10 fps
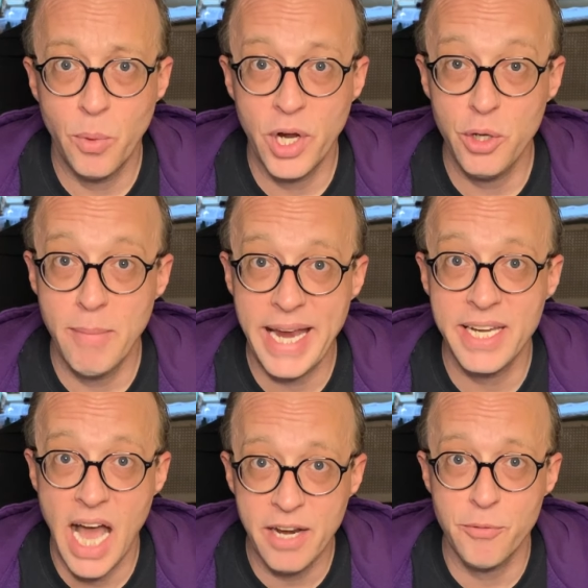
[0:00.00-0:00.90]
what you might
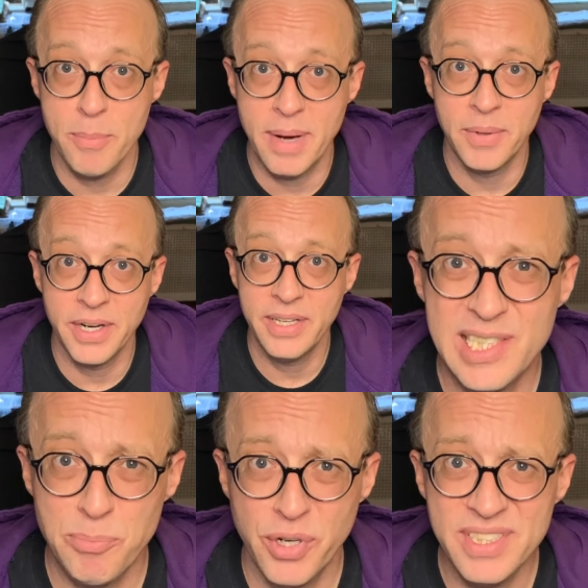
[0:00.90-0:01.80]
not have remembered is
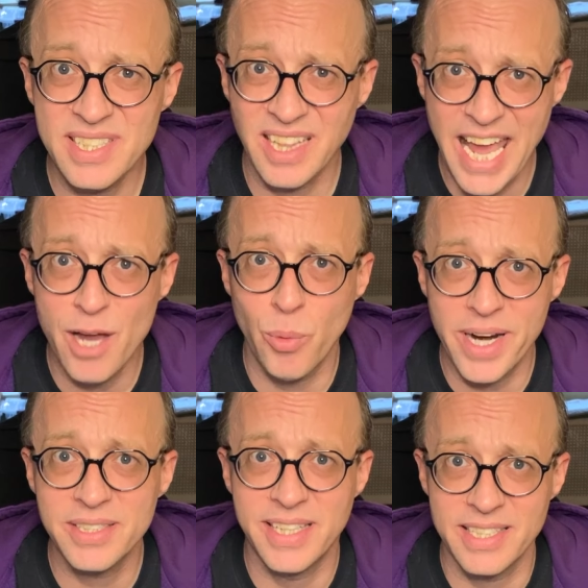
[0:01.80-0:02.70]
that Princess Leia
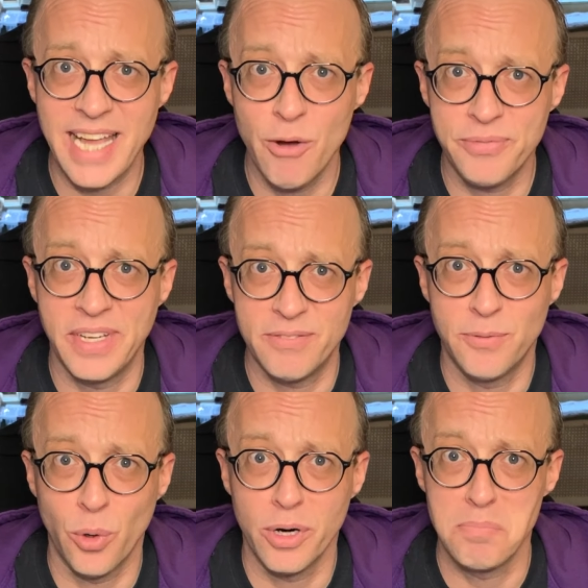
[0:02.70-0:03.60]
wears this outfit
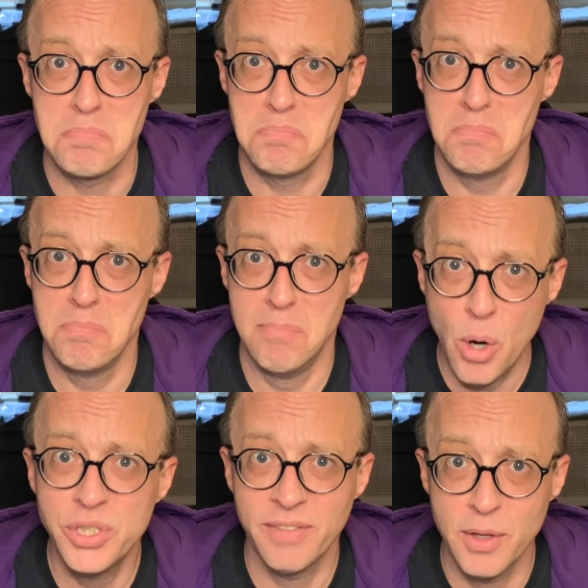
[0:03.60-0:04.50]
for
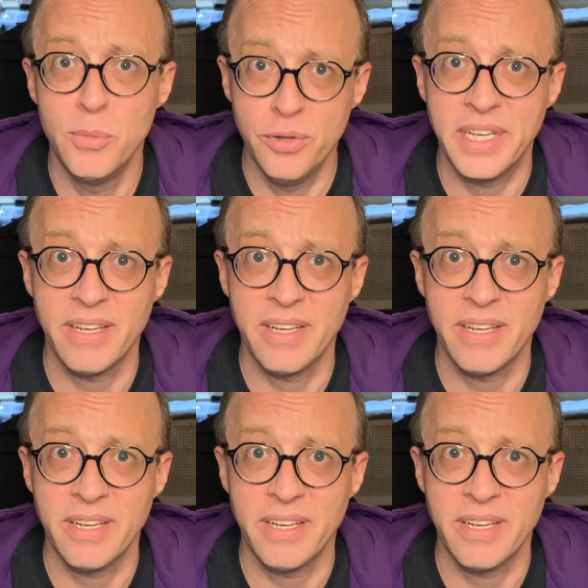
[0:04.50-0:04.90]
most of the movie.